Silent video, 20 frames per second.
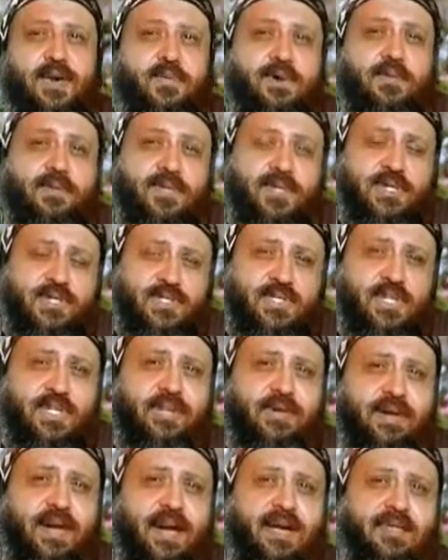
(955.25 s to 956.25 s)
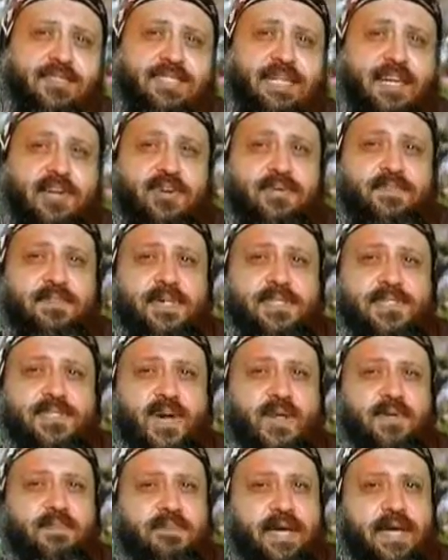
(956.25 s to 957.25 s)
We will continue our sacrament
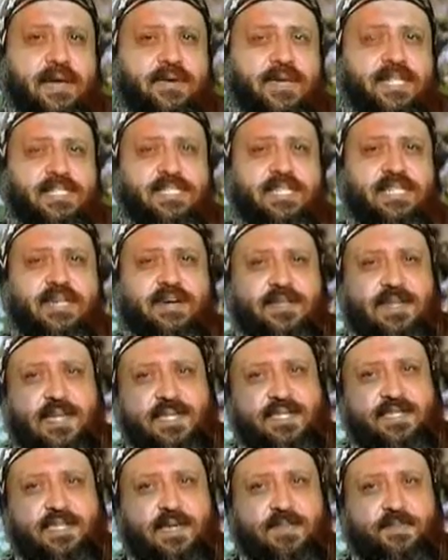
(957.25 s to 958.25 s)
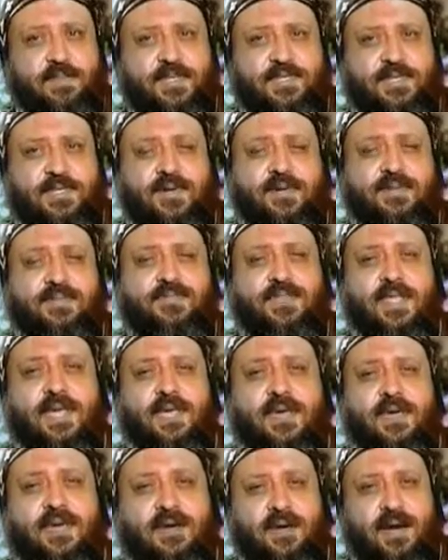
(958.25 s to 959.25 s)
on marriage in our next episode.
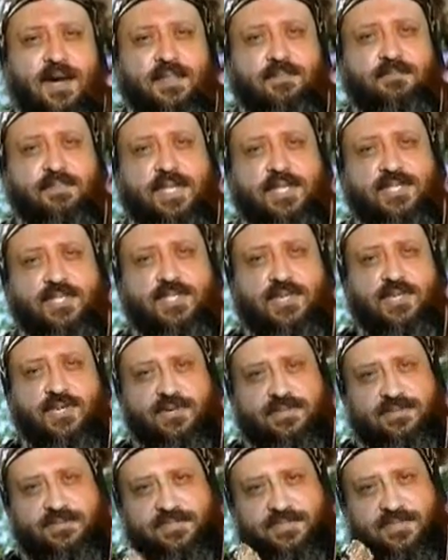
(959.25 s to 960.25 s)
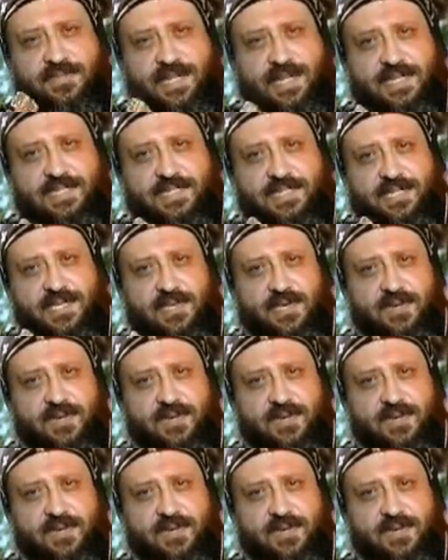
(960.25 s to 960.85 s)
God bless you and see